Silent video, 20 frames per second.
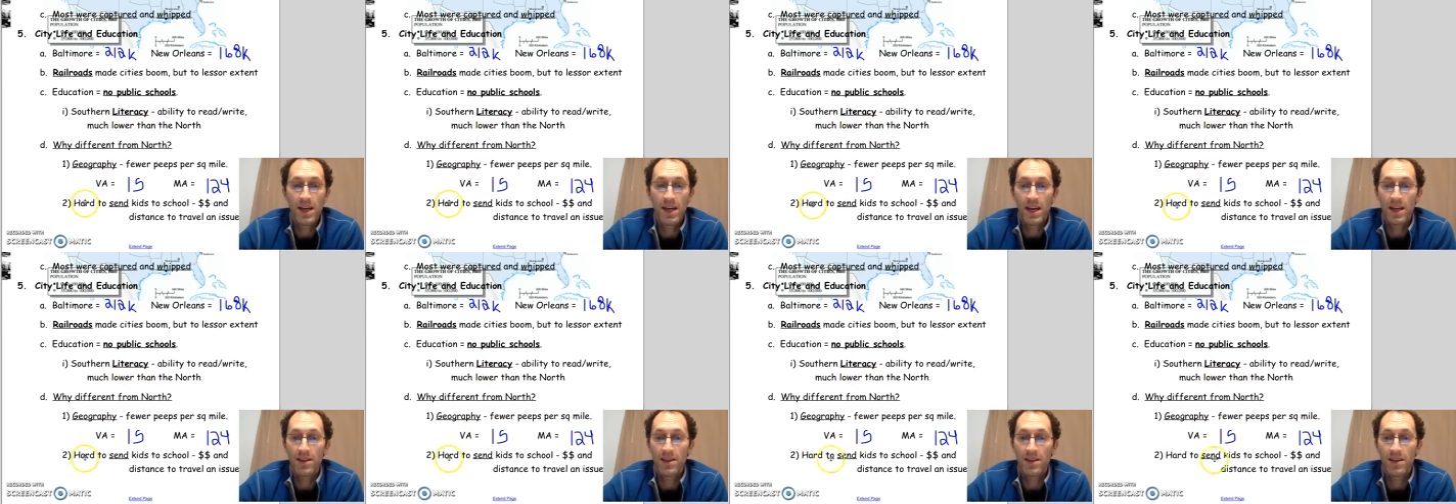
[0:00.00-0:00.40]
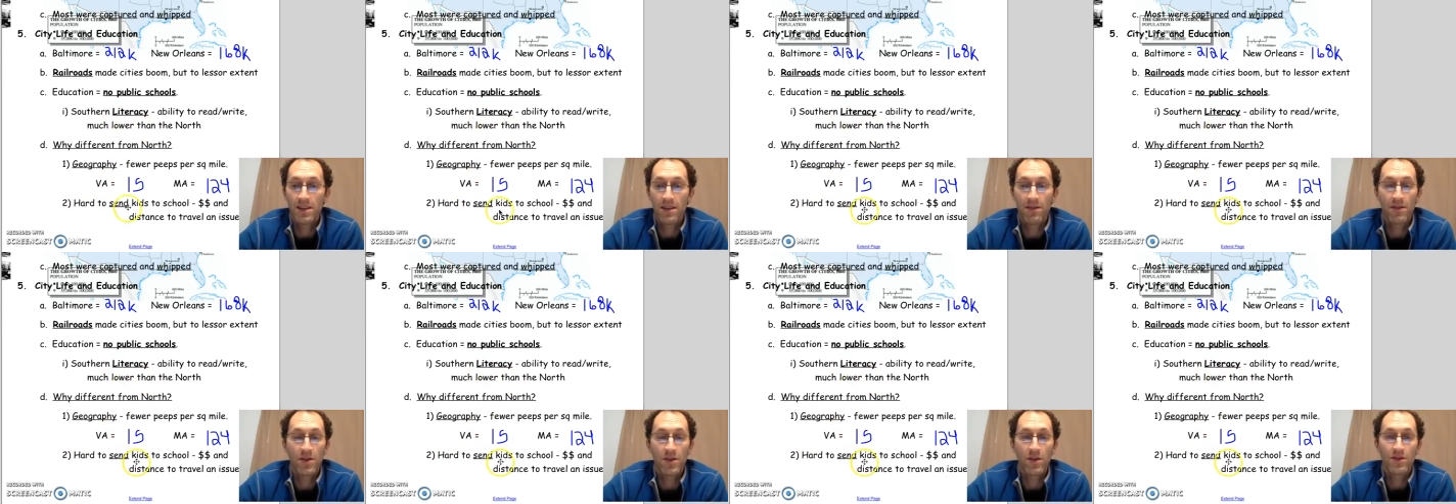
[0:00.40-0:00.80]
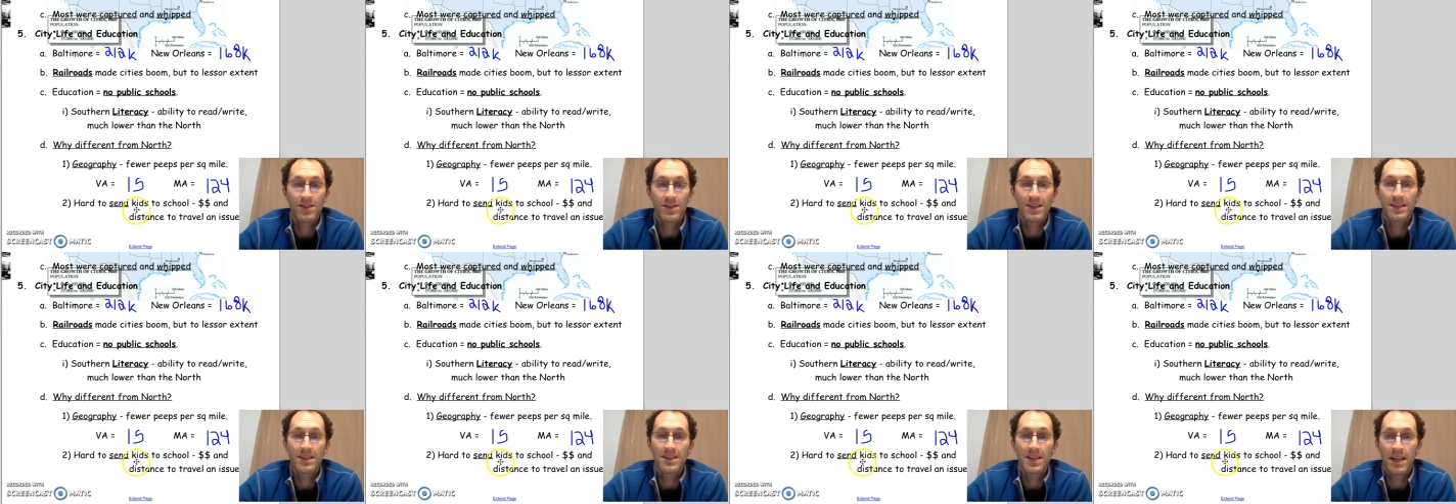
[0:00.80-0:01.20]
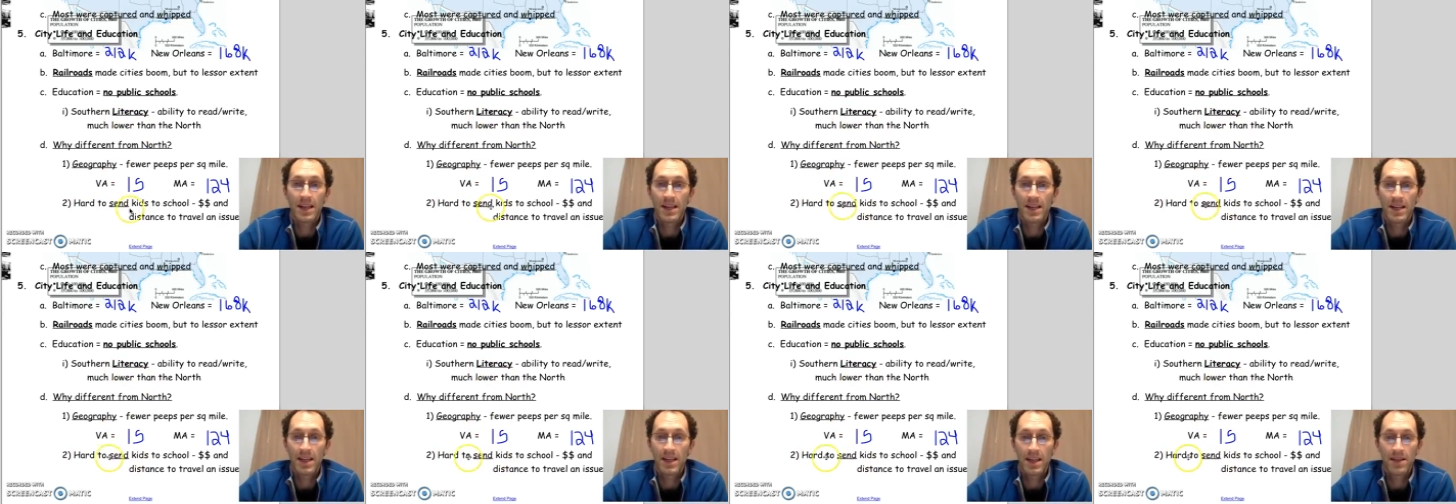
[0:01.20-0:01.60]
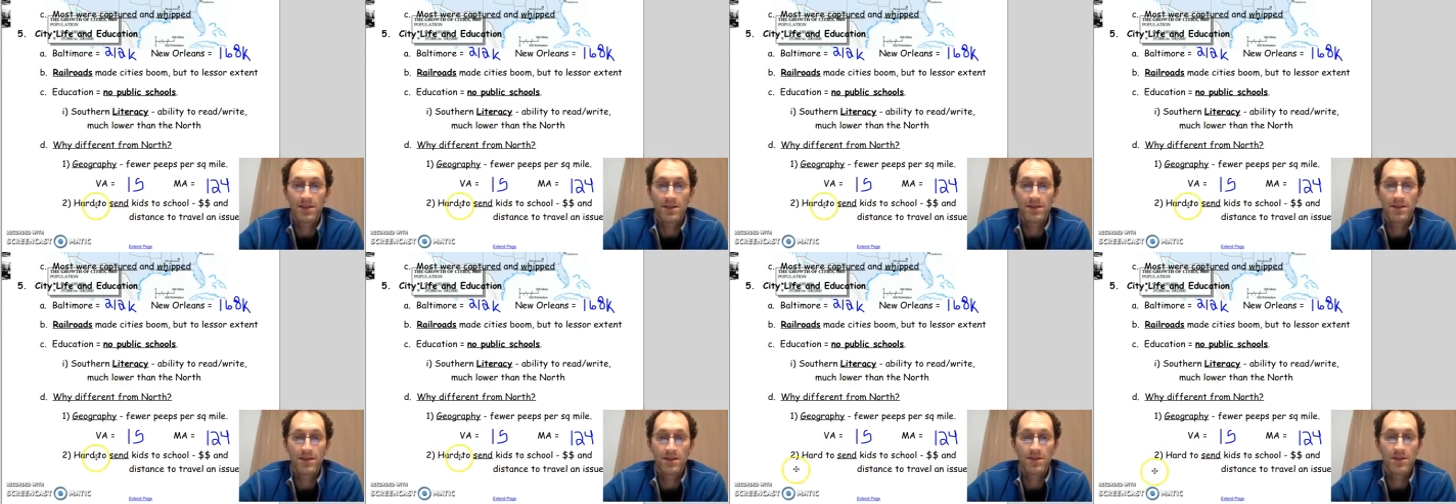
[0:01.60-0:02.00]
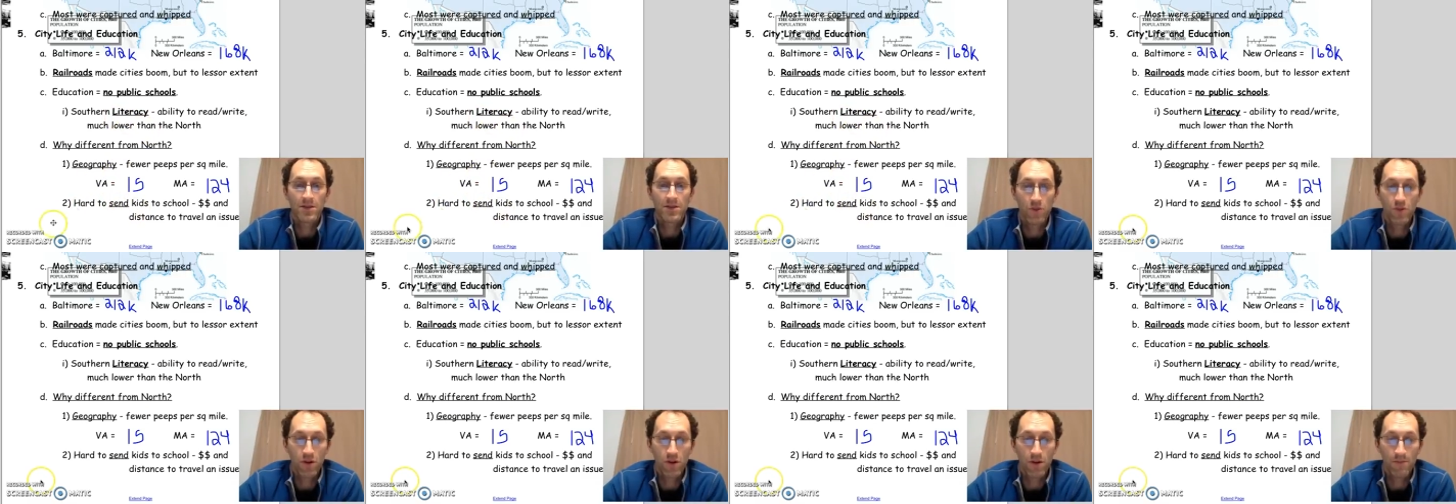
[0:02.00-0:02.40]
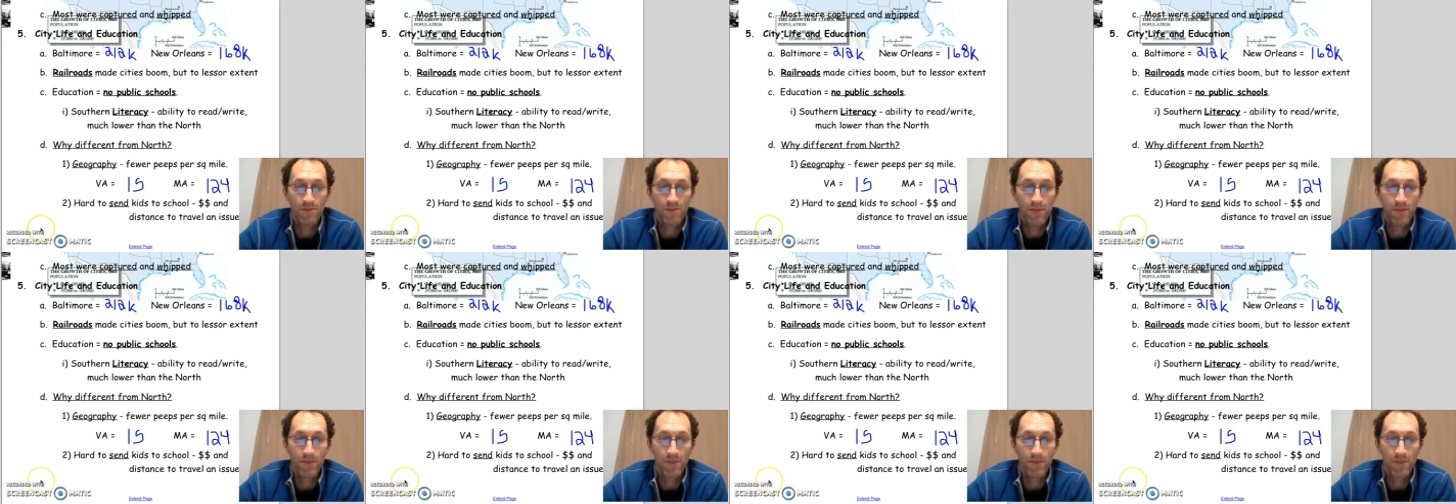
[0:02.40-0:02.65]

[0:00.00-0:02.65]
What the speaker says: and the difficulty sending kids to school.